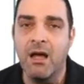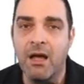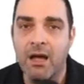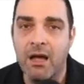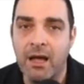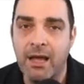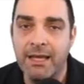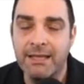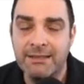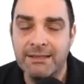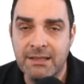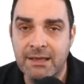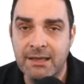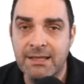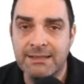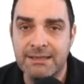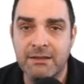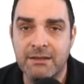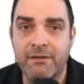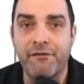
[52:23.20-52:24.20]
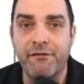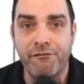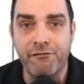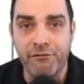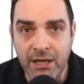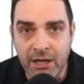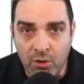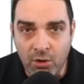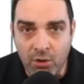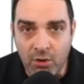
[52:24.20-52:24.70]
This is a free
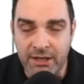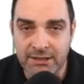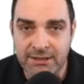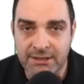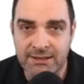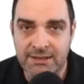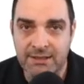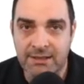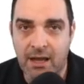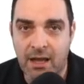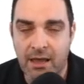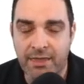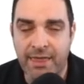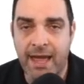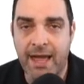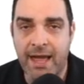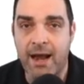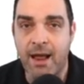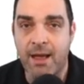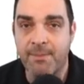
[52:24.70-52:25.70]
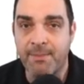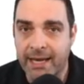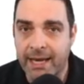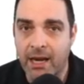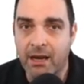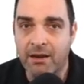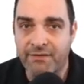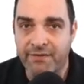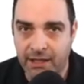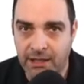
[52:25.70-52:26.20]
course that I'm making
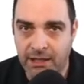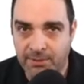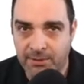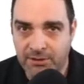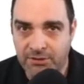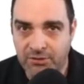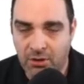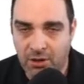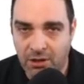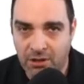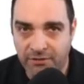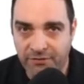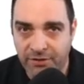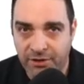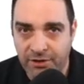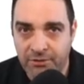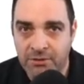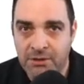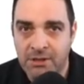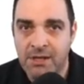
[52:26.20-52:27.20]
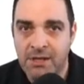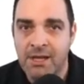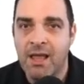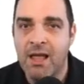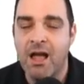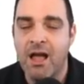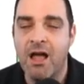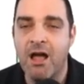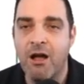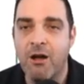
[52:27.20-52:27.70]
available to all of you.
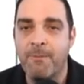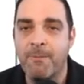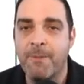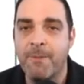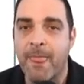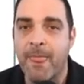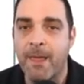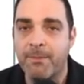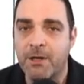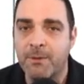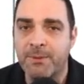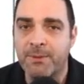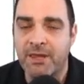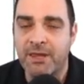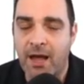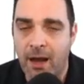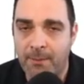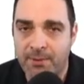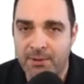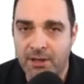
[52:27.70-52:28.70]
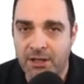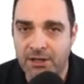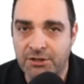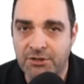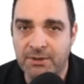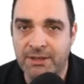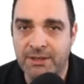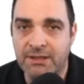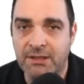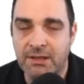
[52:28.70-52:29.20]
I'm going to put the hyperlink to
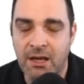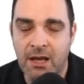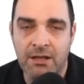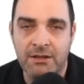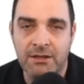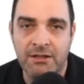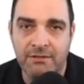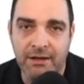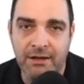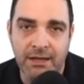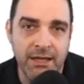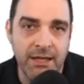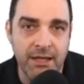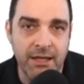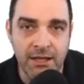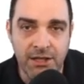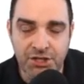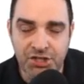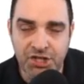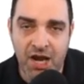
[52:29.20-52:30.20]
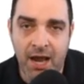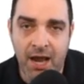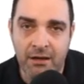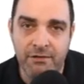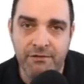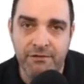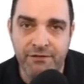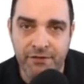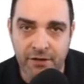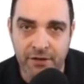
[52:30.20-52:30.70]
it directly in the chat
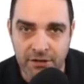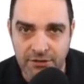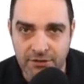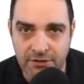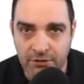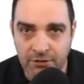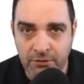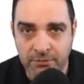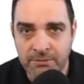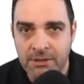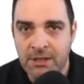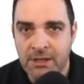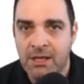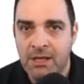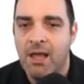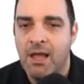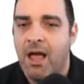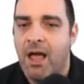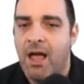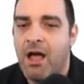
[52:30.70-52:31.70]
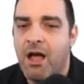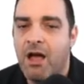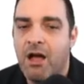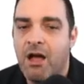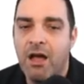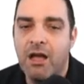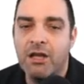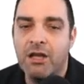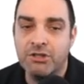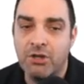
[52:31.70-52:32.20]
for the Zoom.
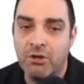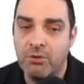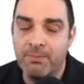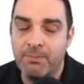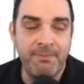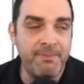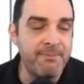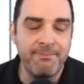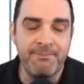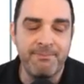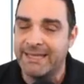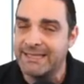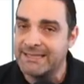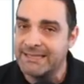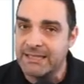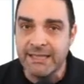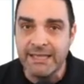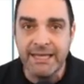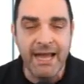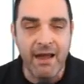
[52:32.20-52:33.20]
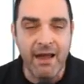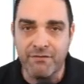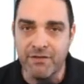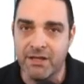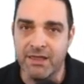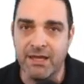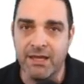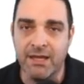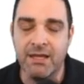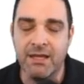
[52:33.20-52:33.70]
So basically
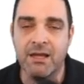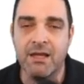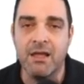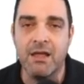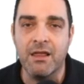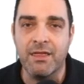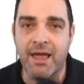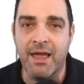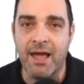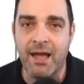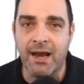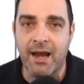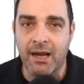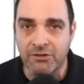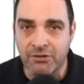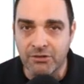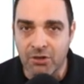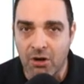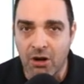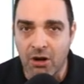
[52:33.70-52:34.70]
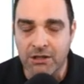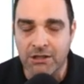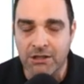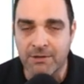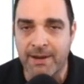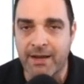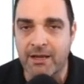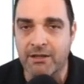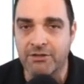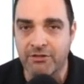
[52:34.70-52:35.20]
everything that I talked
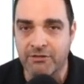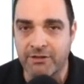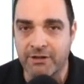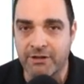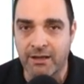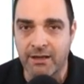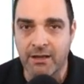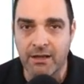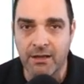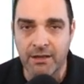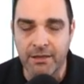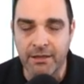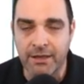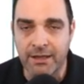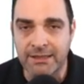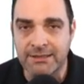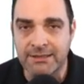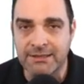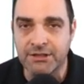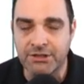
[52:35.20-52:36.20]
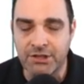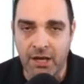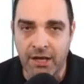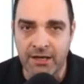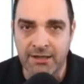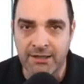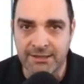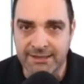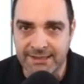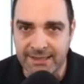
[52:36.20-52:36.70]
about during this
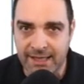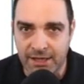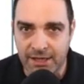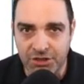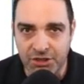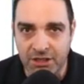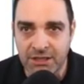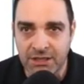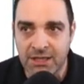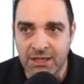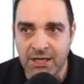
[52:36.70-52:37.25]
entire session,